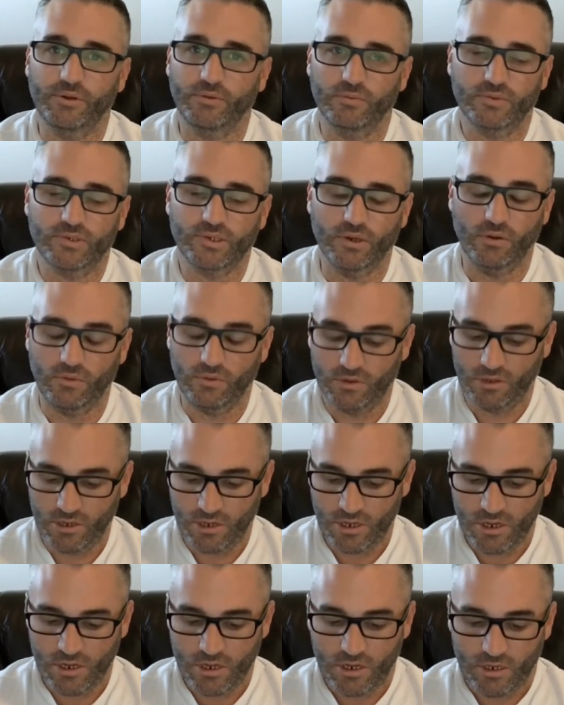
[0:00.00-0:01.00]
So
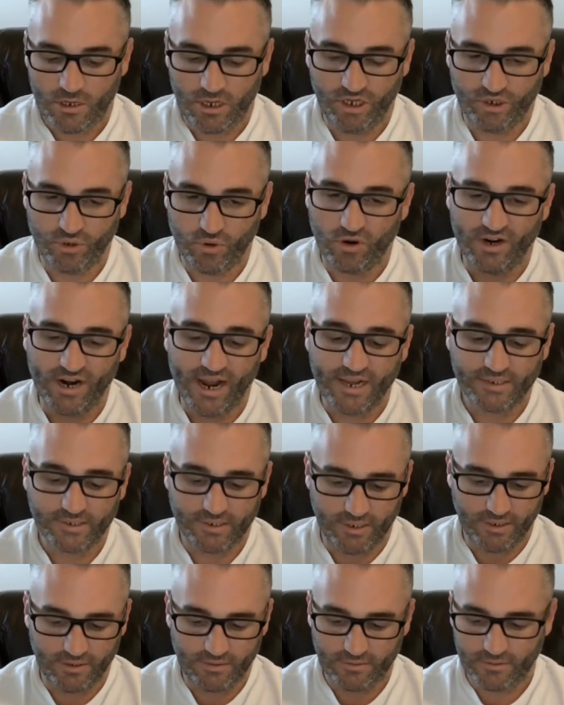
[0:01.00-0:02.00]
it's your
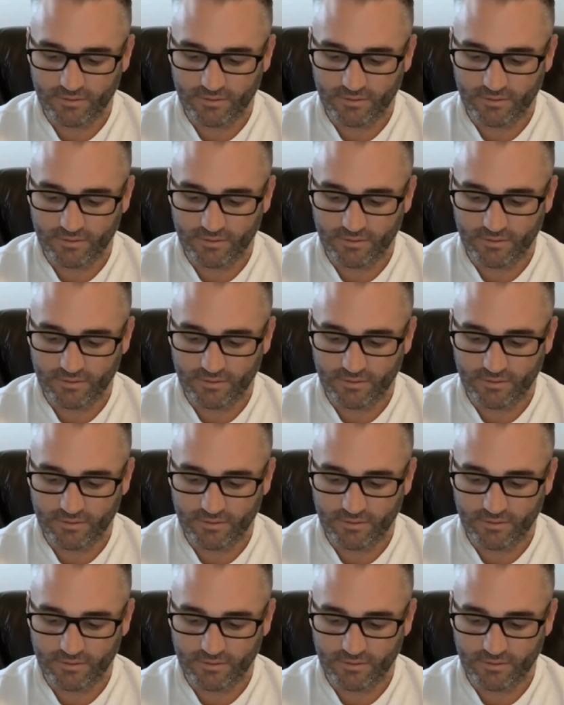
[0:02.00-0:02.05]
asset.